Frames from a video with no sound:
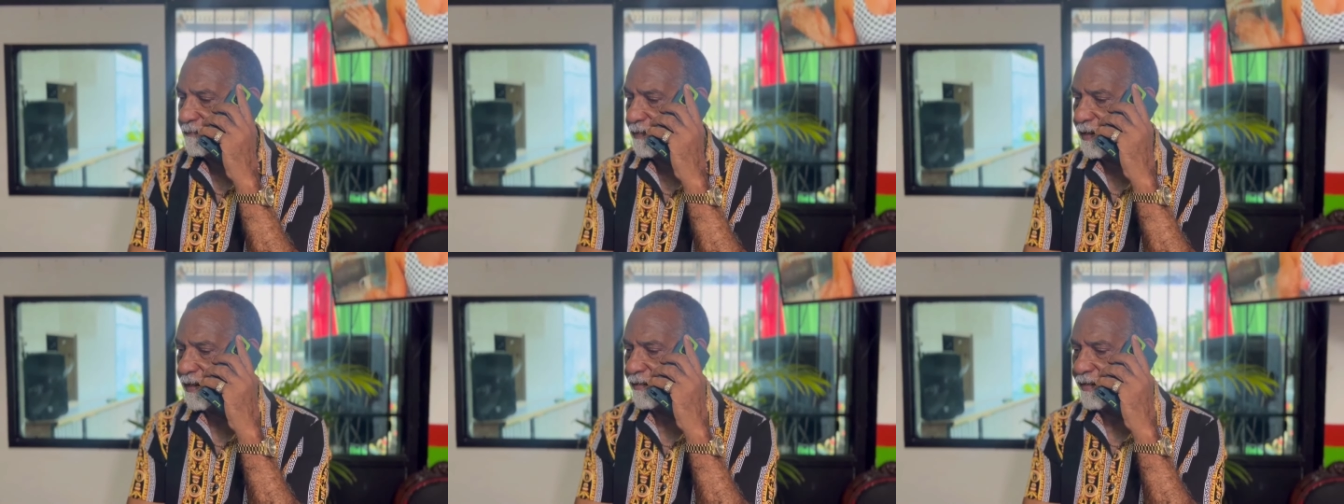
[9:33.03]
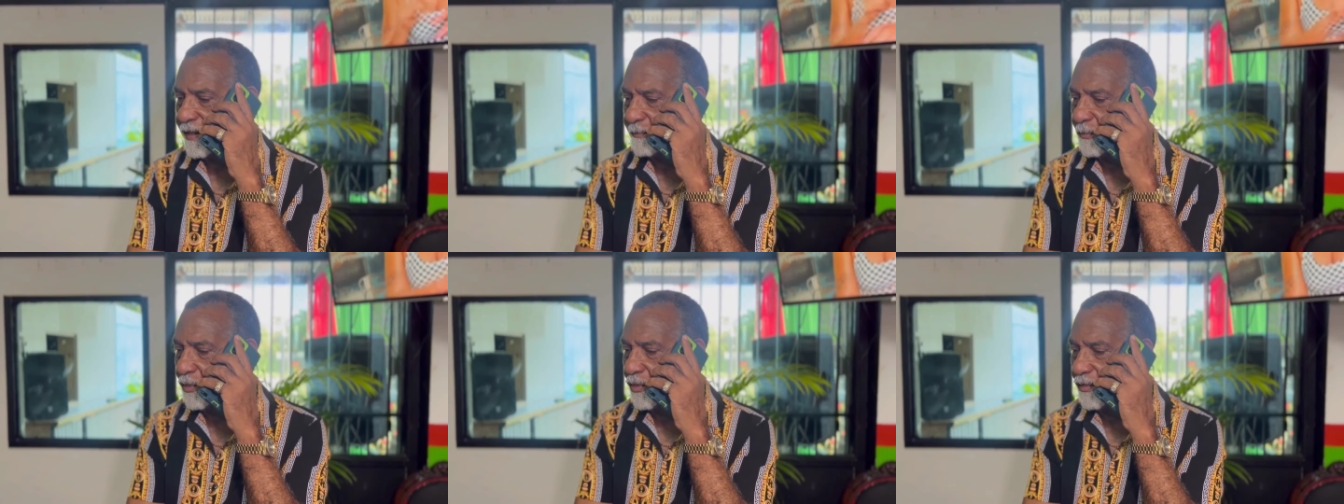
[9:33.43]

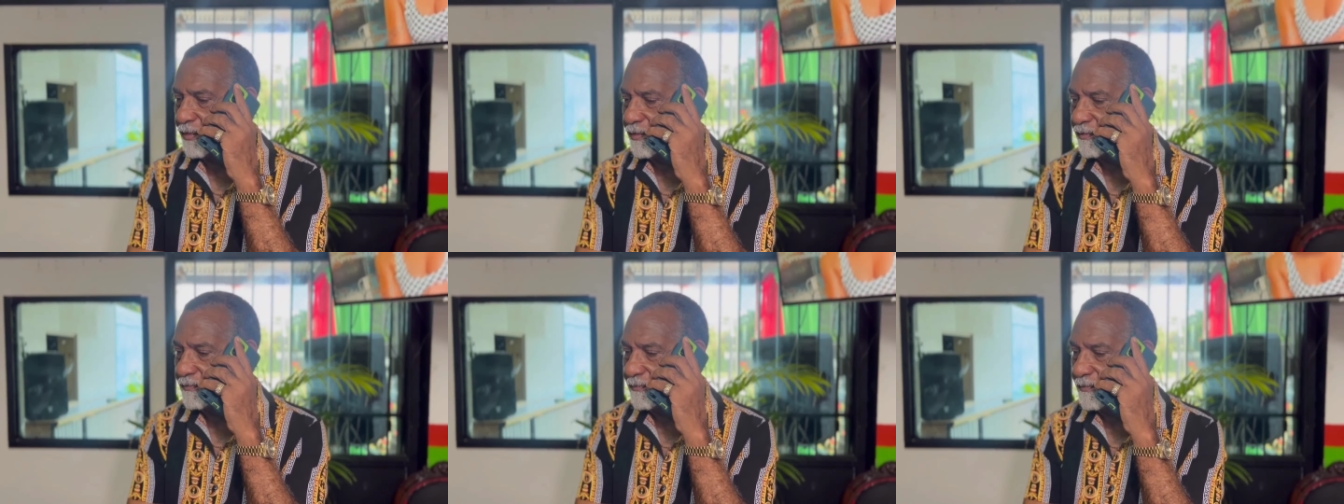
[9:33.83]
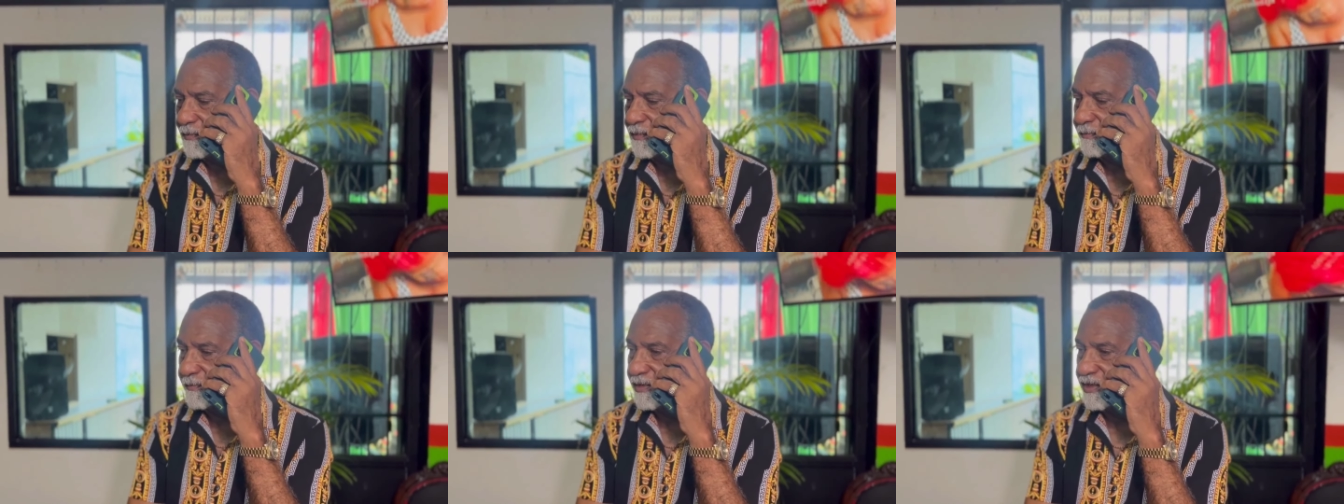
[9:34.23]
Alright, bro.
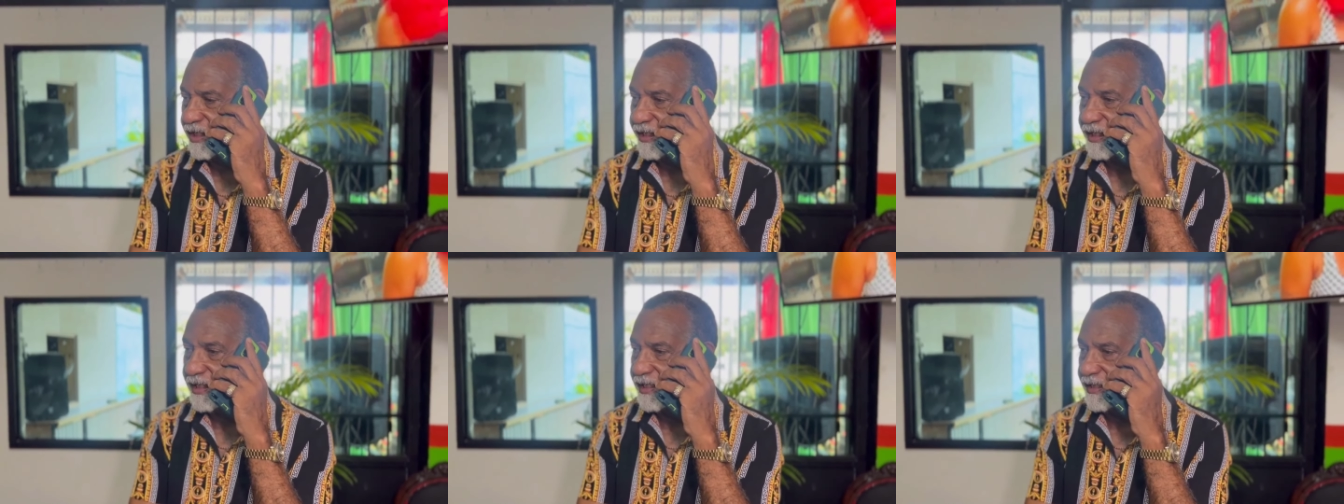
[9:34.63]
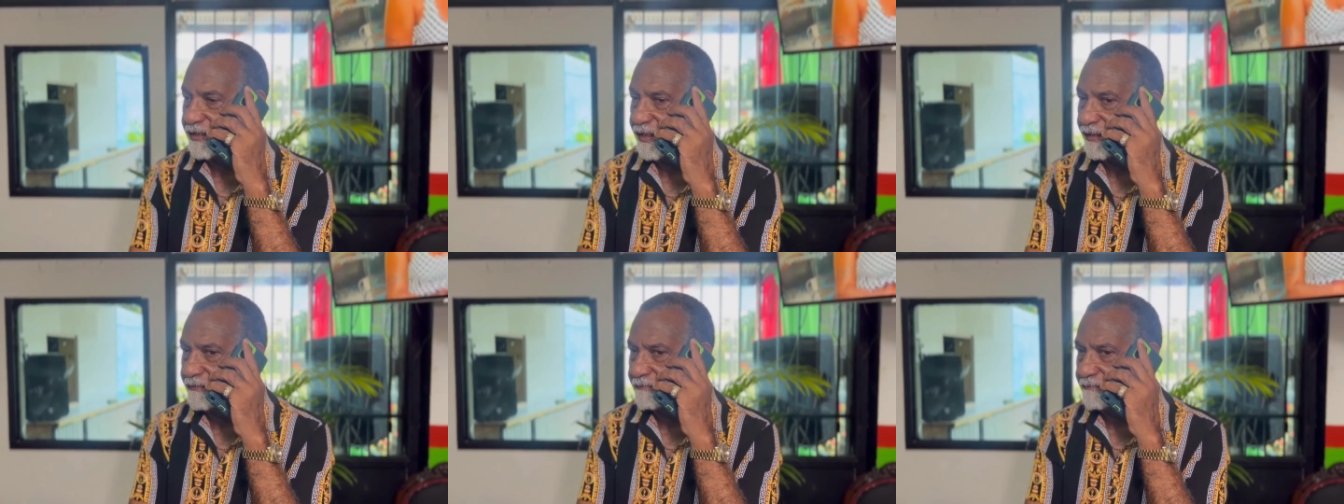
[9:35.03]
Check you
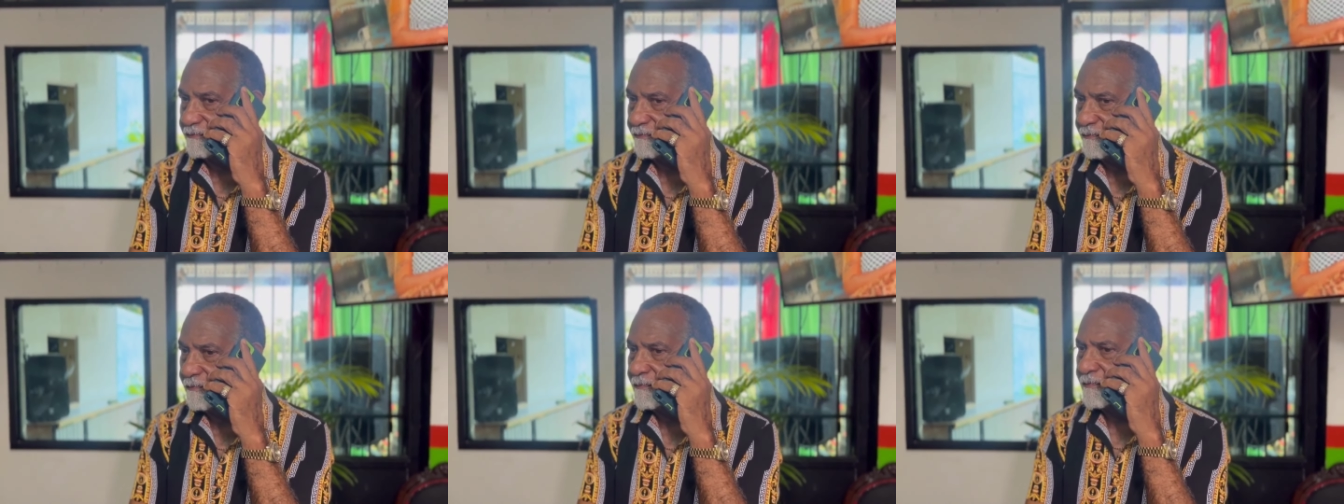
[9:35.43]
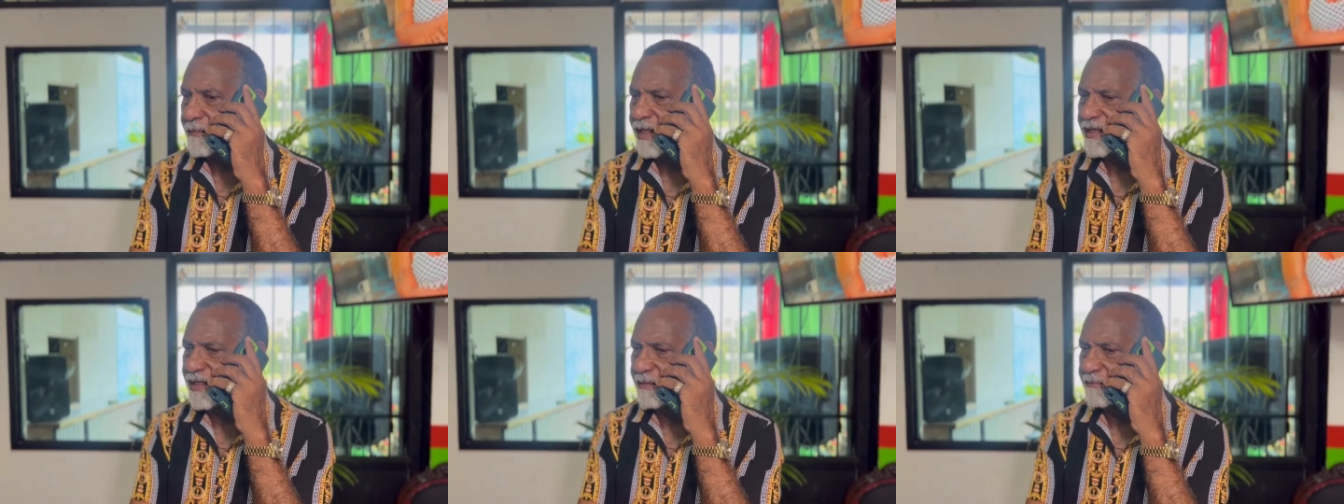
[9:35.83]
later.
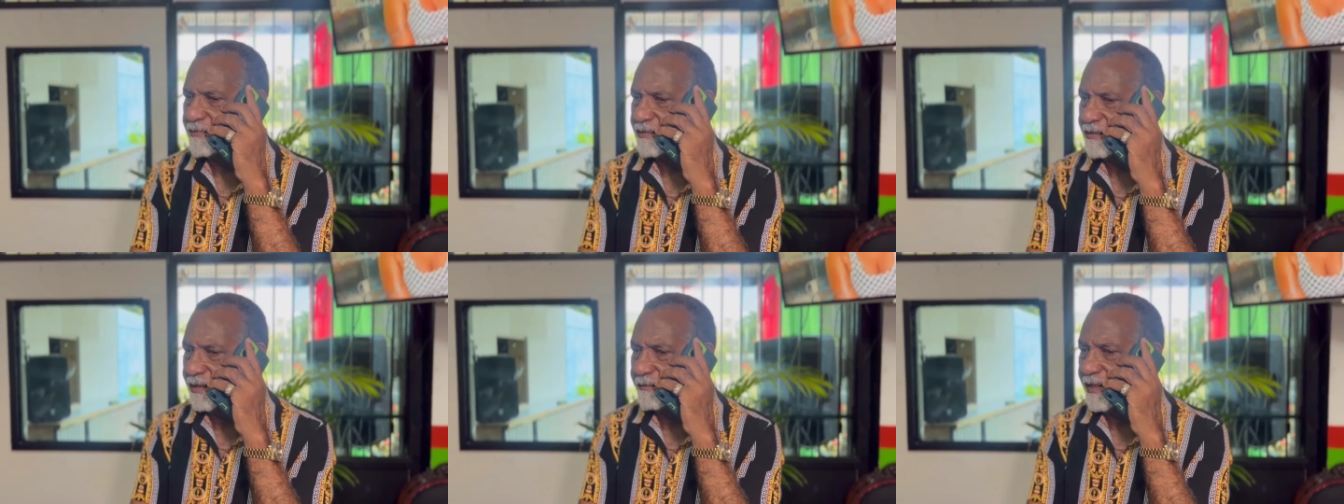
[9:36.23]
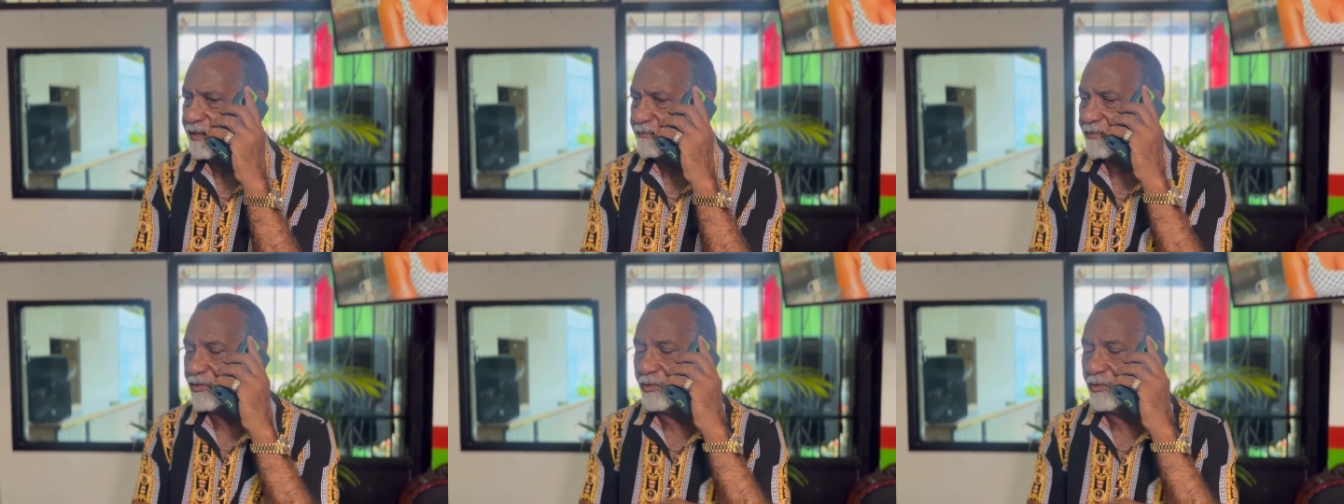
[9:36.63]
Yeah, yeah man, we're